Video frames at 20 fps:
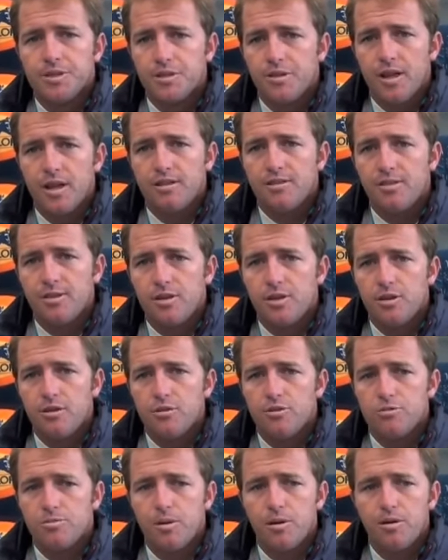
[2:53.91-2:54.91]
So that's a
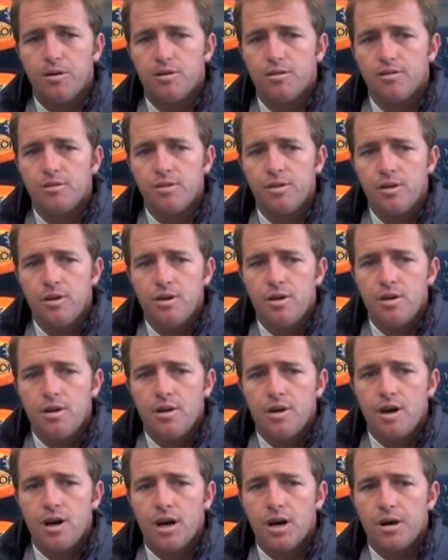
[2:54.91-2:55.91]
huge bonus.
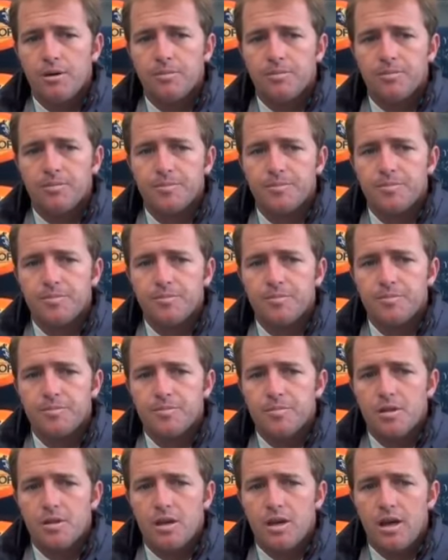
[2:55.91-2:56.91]

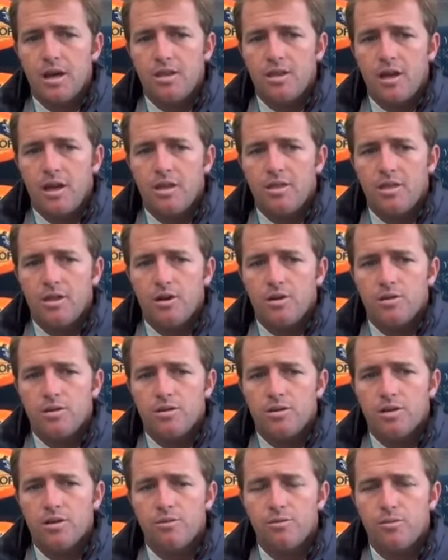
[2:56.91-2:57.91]
And
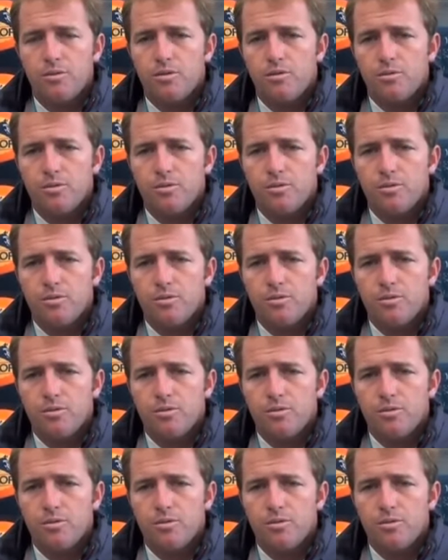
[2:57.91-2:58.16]
the